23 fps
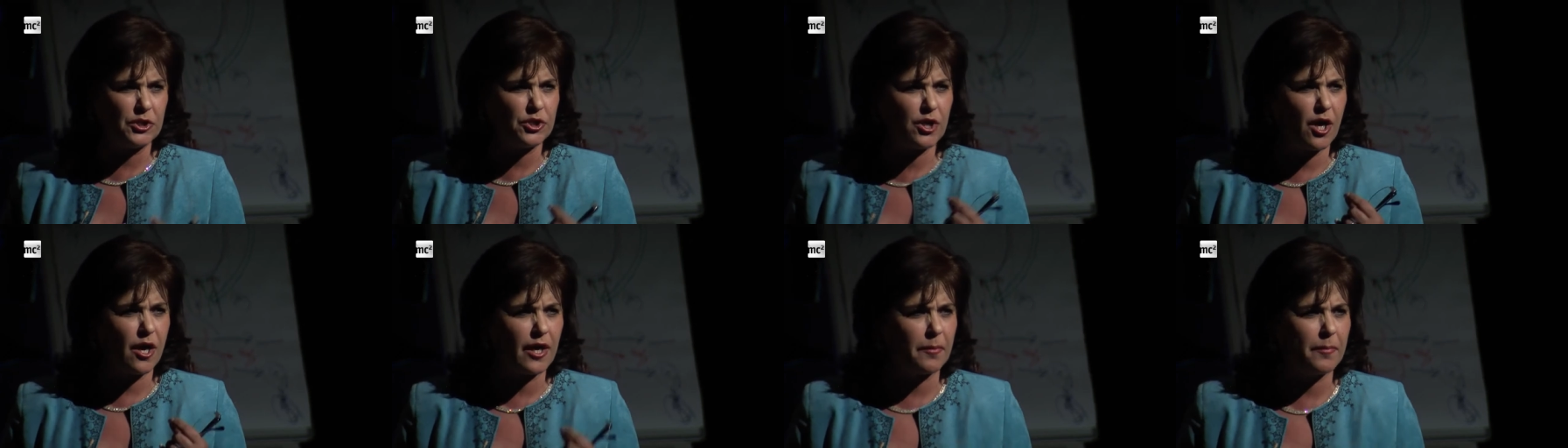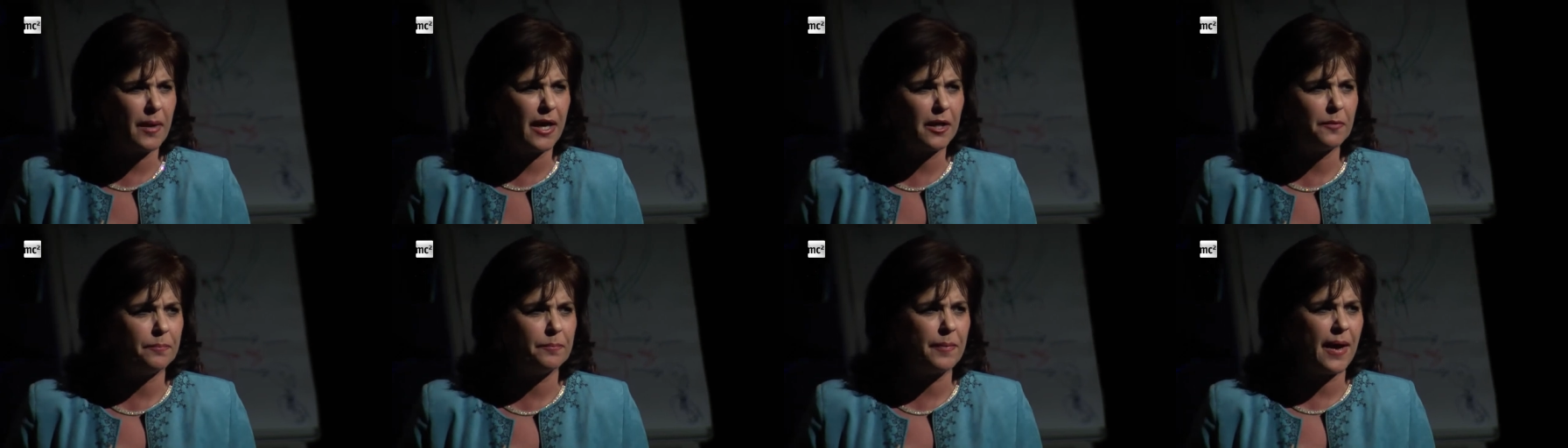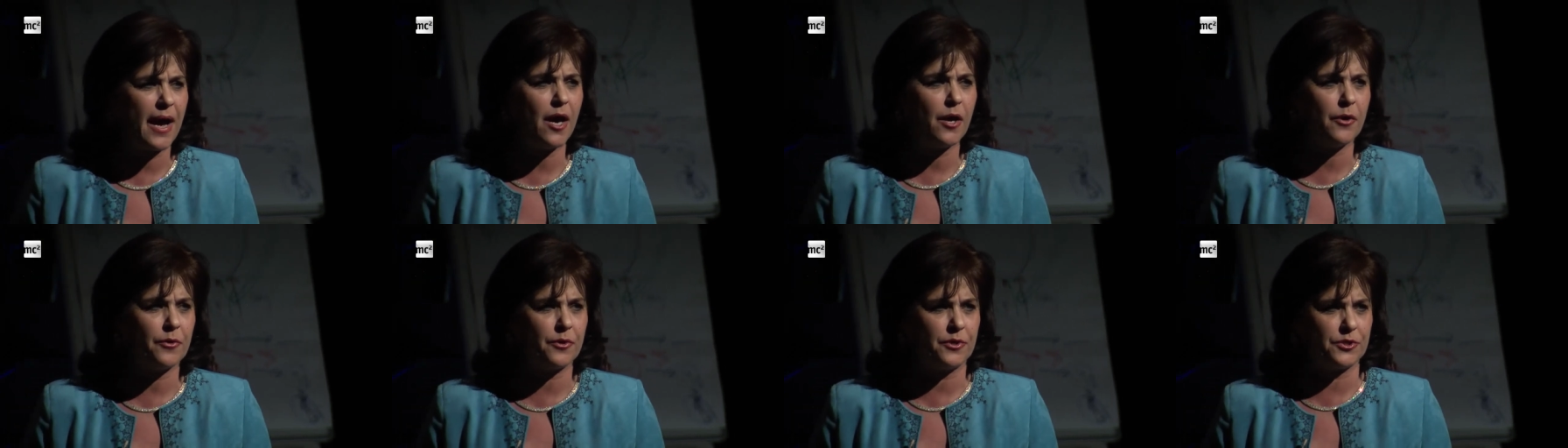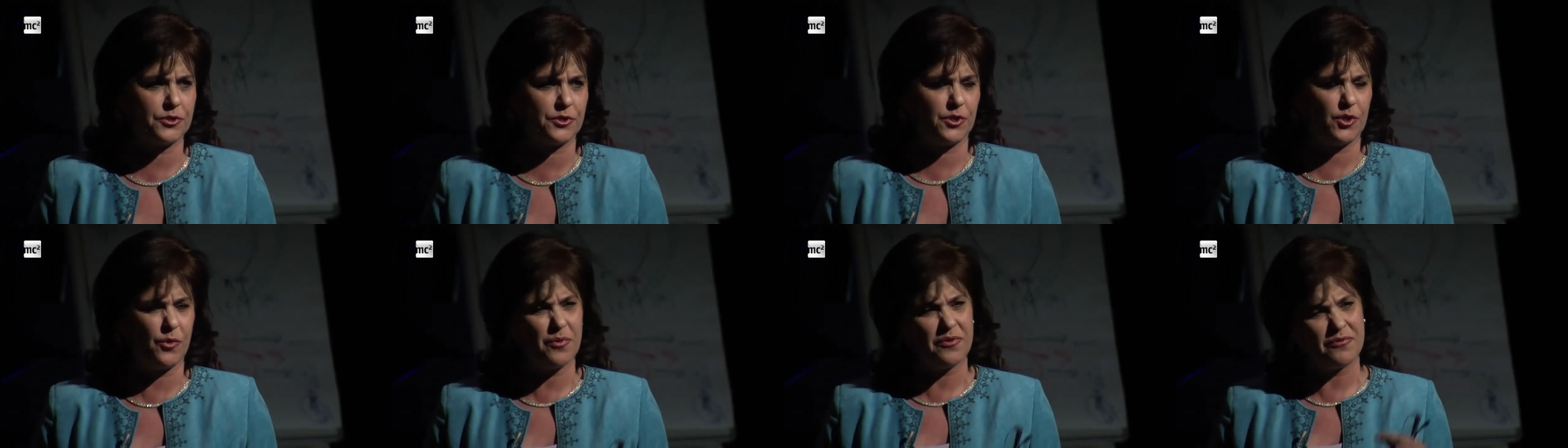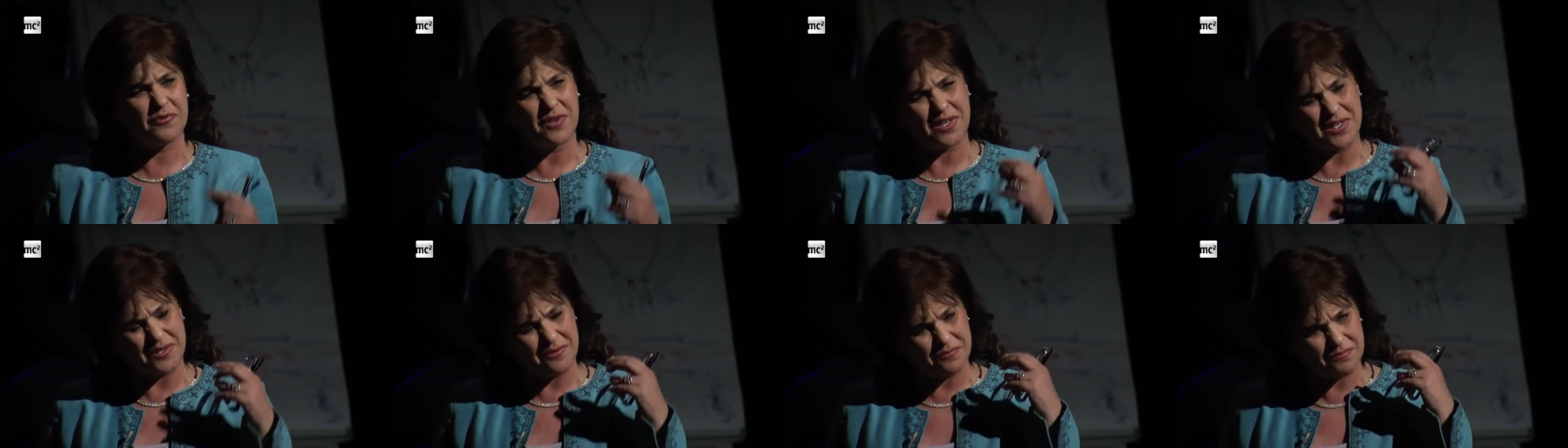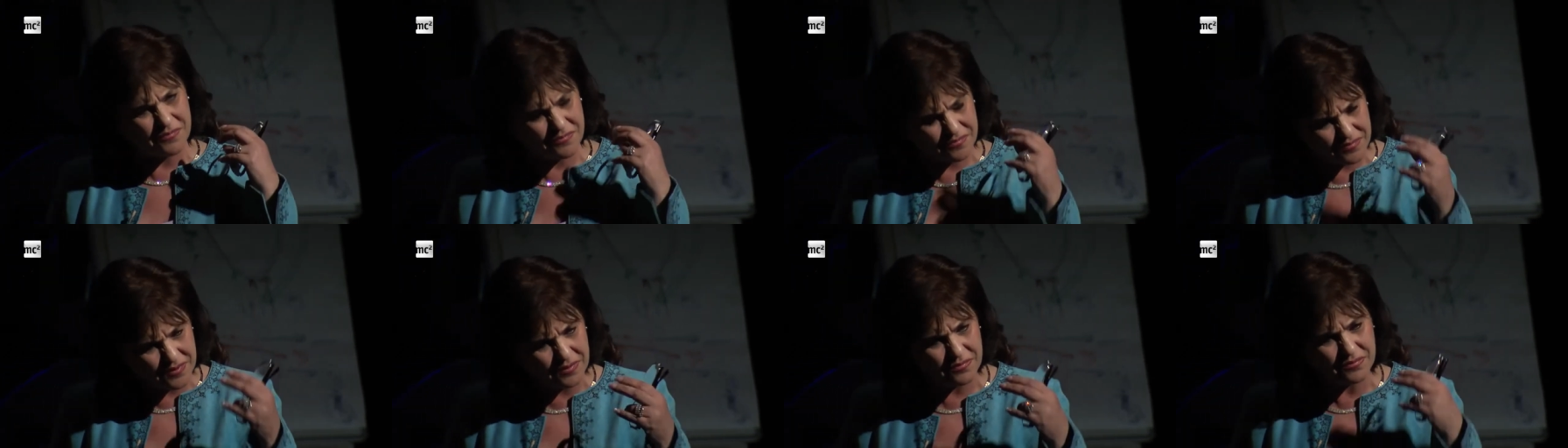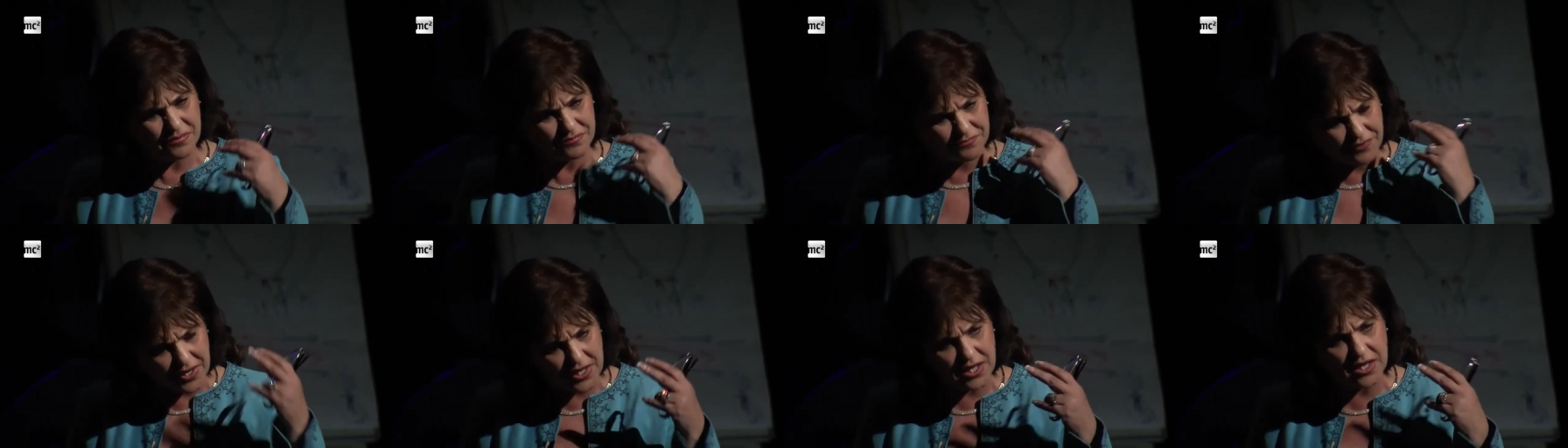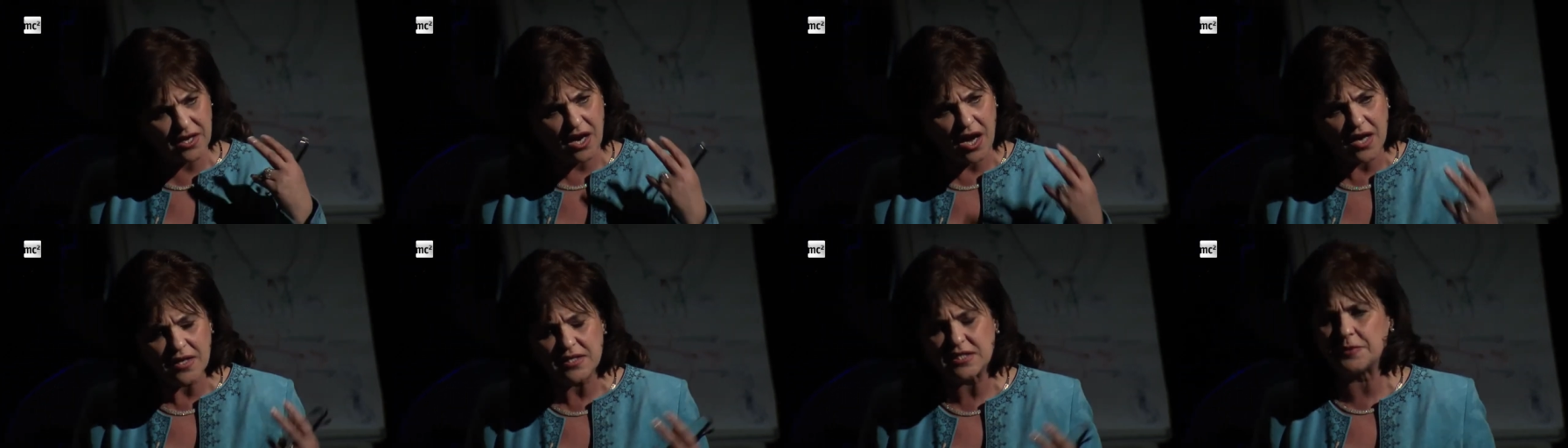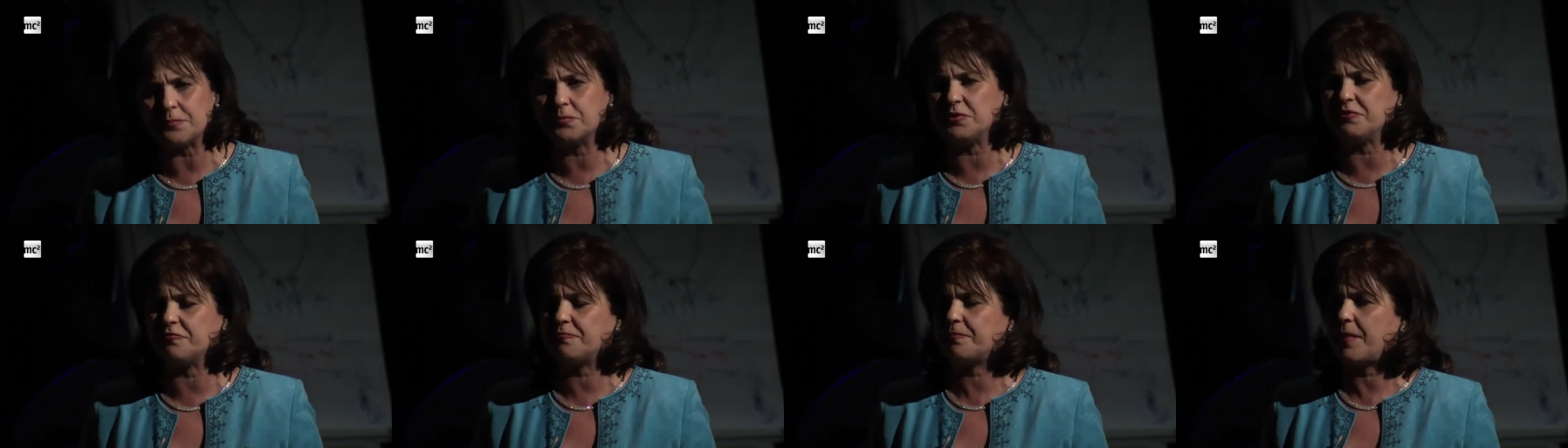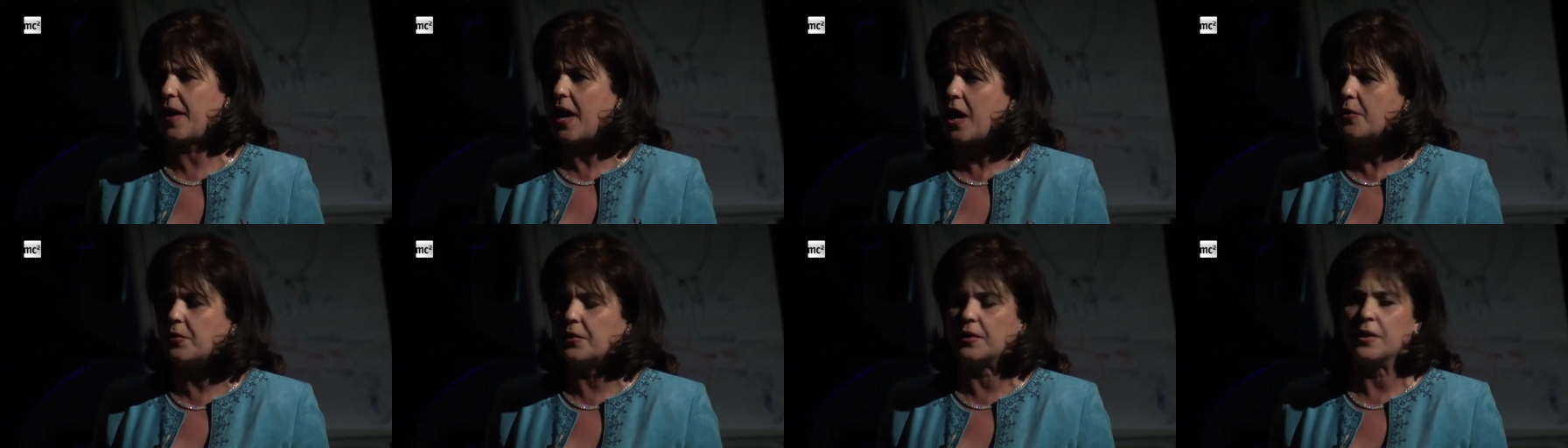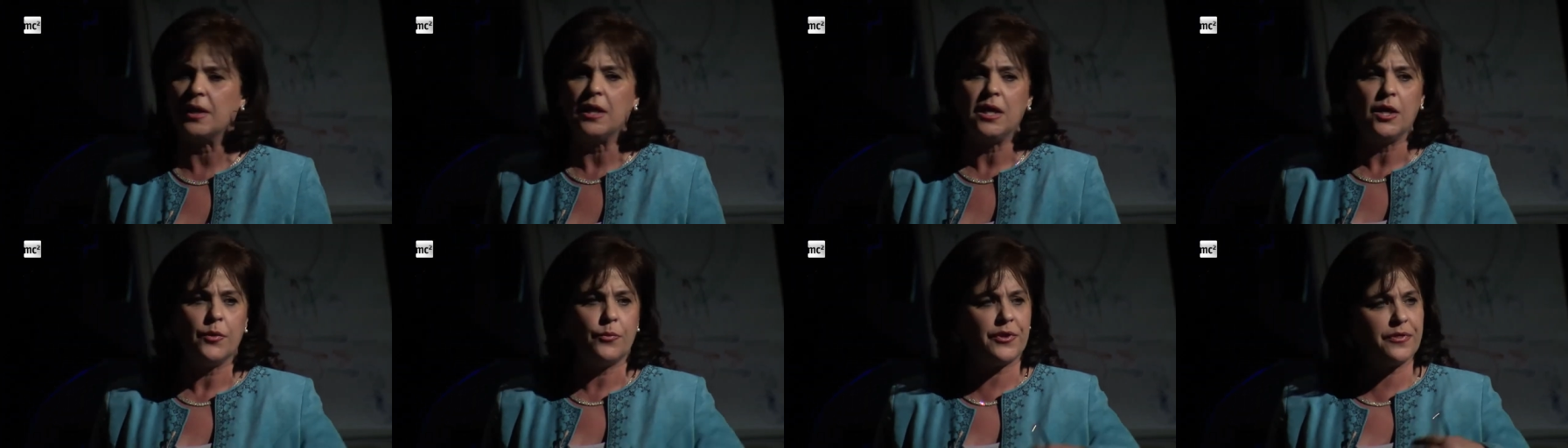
when we talk about powers, you know, we've got a funny concept of power.